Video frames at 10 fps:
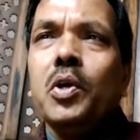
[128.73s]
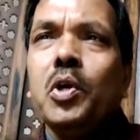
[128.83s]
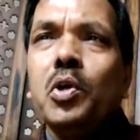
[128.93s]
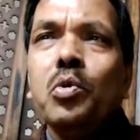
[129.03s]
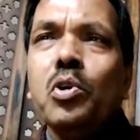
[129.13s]

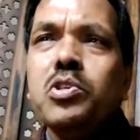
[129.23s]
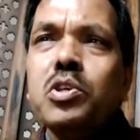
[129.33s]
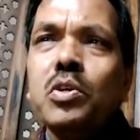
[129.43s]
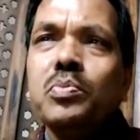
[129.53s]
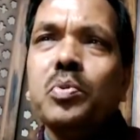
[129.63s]
Rules
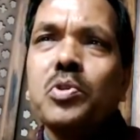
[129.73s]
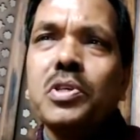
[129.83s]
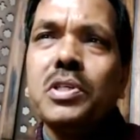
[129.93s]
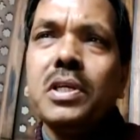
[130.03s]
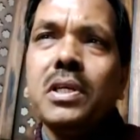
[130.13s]
of
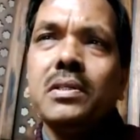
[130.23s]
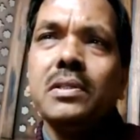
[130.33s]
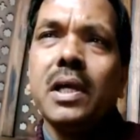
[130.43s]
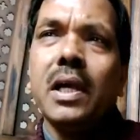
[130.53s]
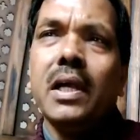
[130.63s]
Procedure
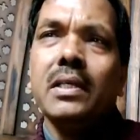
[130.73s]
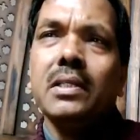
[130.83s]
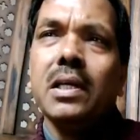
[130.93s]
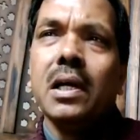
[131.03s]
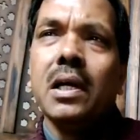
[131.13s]
and
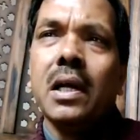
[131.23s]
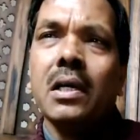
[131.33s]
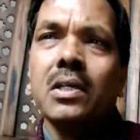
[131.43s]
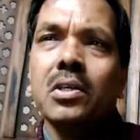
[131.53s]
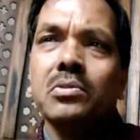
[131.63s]

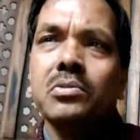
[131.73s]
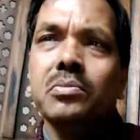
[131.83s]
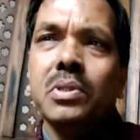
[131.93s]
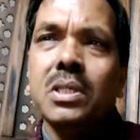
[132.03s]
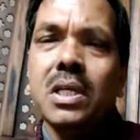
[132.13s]
Conduct of
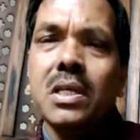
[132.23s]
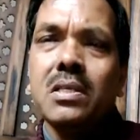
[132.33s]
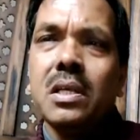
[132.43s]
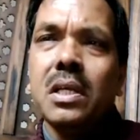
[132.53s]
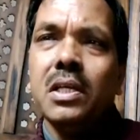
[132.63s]

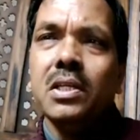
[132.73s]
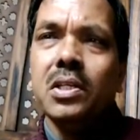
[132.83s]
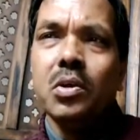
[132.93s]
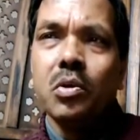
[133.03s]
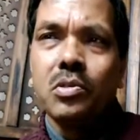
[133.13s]
Business in
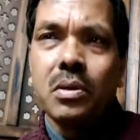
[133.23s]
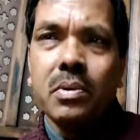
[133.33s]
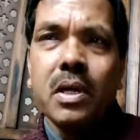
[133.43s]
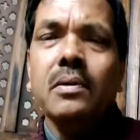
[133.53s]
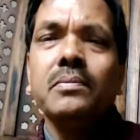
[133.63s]
Lok Sabha,